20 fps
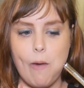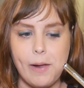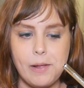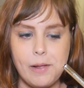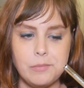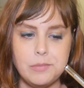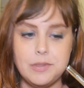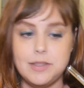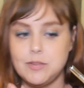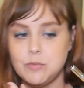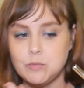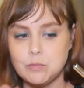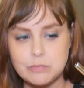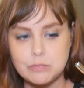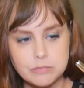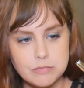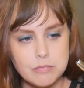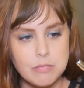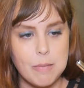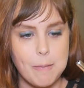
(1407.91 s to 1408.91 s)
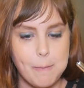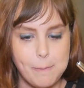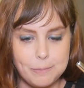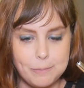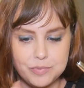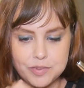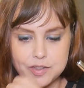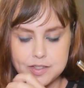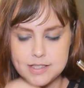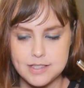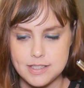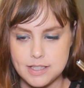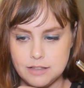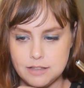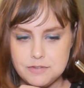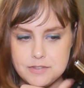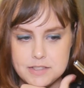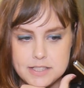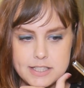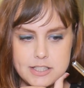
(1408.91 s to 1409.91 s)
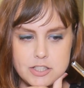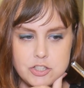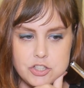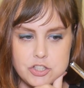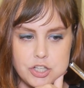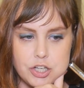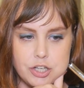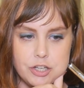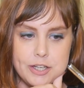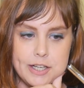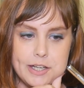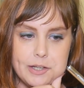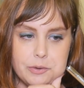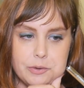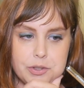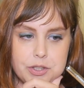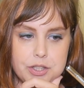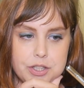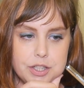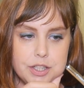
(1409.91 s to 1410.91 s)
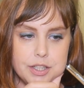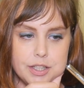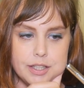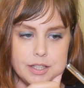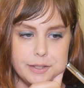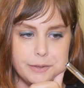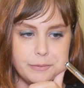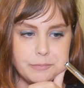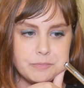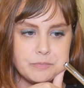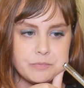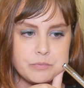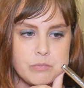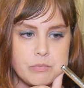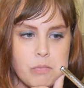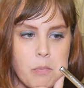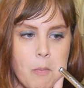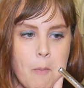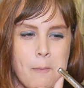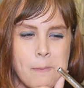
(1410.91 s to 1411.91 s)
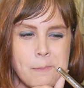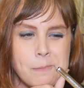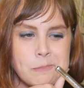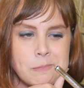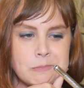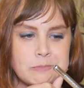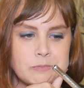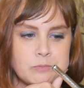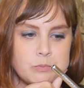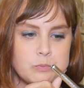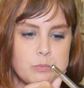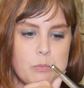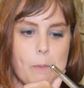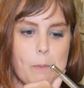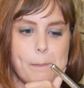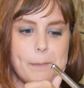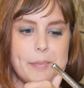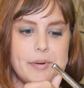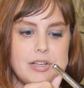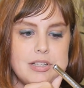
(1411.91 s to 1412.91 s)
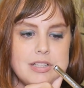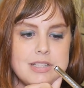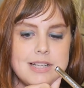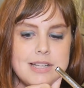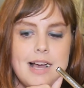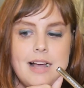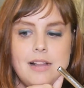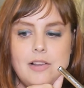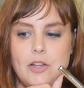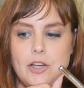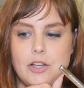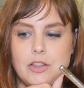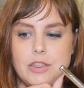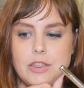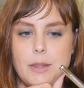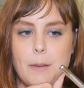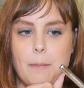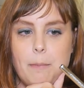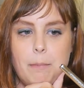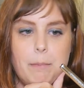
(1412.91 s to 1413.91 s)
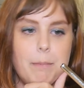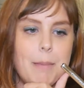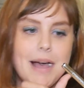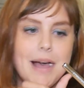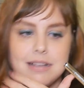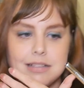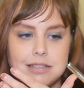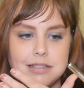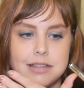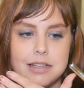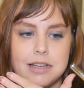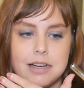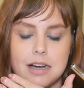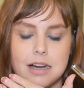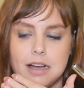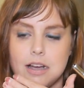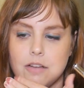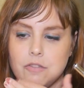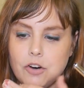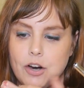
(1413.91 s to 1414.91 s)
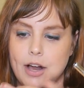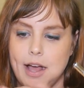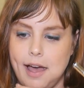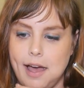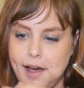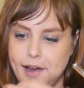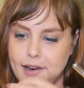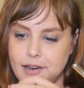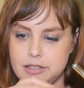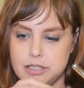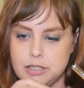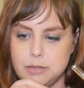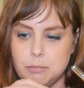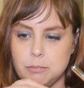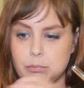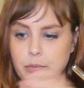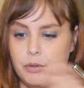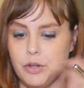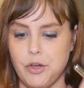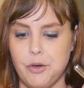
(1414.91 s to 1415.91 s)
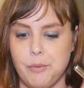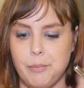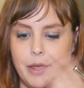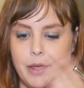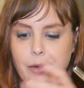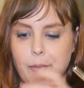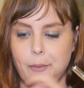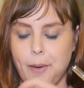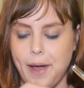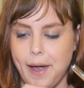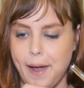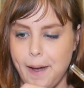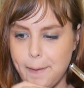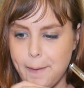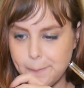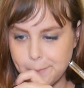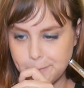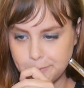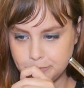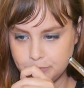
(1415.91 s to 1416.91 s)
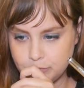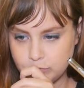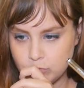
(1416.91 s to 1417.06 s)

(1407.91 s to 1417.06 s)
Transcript: I mean, the stuff did turn out good, but it's not like the best thing I ever had. It didn't blow me away.